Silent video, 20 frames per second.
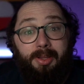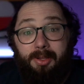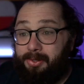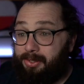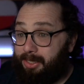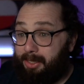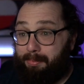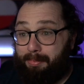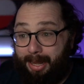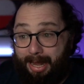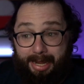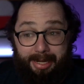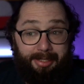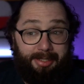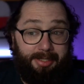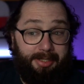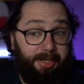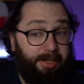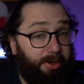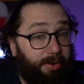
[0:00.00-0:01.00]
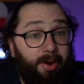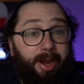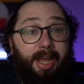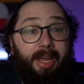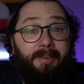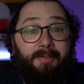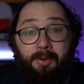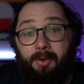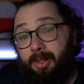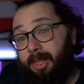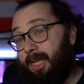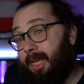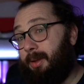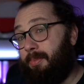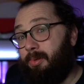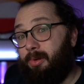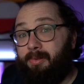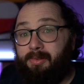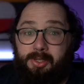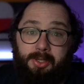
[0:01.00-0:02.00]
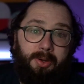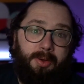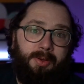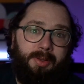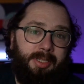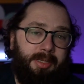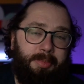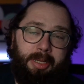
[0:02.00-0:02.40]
You see paths to the grave. You're the keeper of souls.